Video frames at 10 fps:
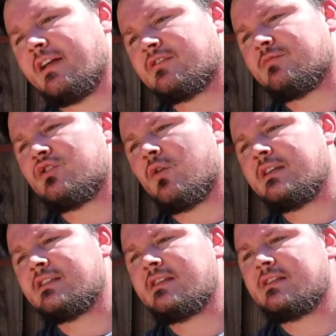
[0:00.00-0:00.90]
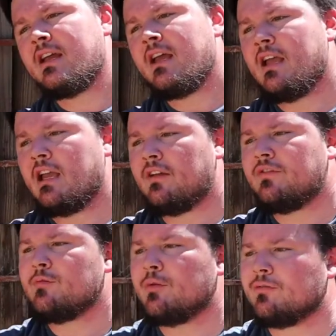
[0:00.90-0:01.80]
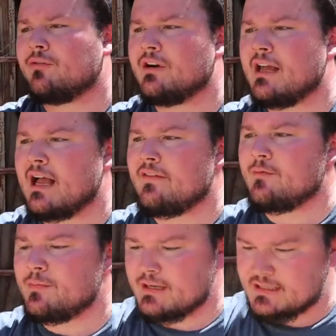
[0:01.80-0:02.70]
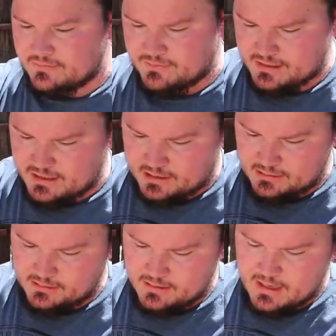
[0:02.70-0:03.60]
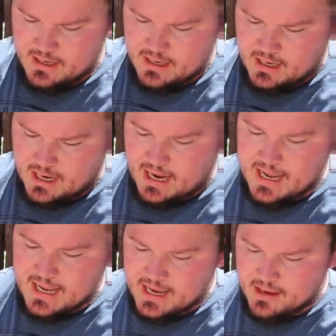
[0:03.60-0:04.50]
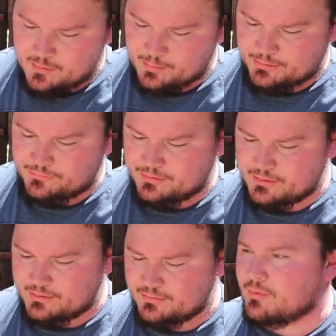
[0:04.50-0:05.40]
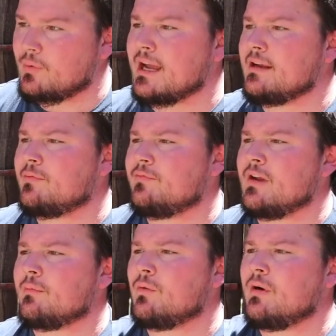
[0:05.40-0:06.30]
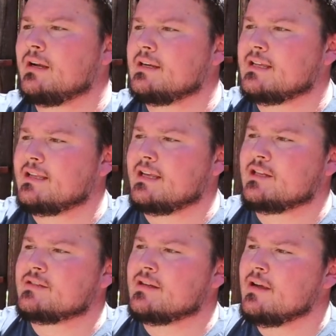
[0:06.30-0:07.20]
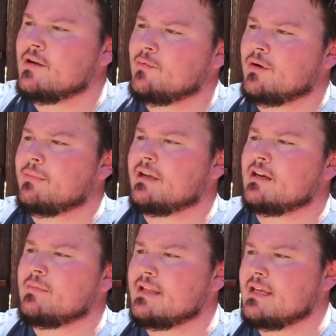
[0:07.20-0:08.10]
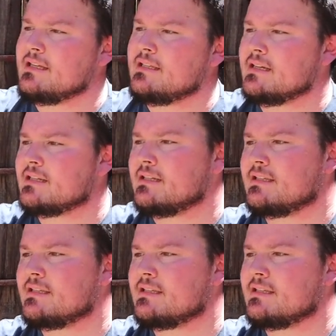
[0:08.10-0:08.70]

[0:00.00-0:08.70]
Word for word: with this first coat. And uh, so you just you know you just paint it on. Uh, you know, use any brush. Um, you know, real simple process.